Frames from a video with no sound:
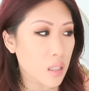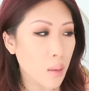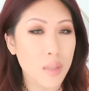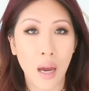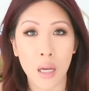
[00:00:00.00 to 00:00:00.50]

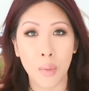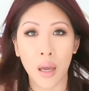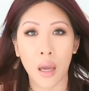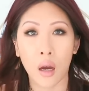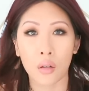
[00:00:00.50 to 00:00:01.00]
stop dyeing
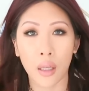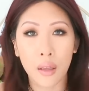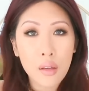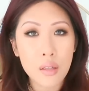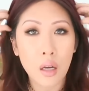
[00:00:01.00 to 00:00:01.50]
my hair
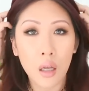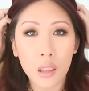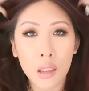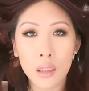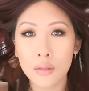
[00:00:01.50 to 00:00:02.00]
like this
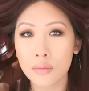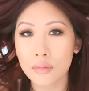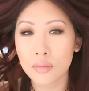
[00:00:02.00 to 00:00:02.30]
color?